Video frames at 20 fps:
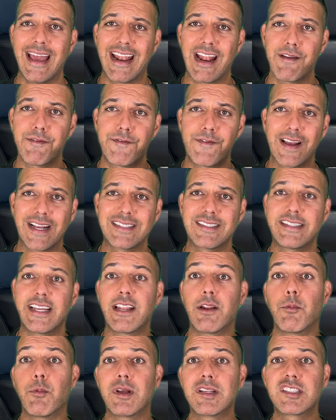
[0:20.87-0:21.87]
and I fixed
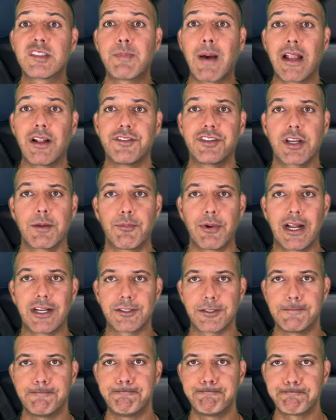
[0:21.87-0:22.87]
it with spinal
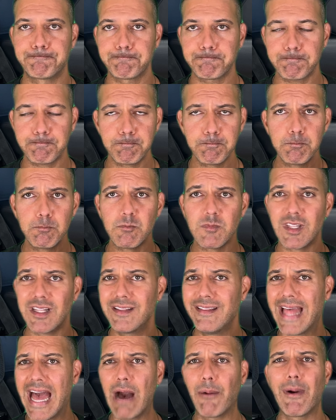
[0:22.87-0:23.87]
decompression.
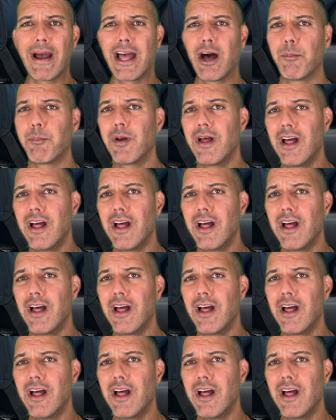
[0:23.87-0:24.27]
Now I help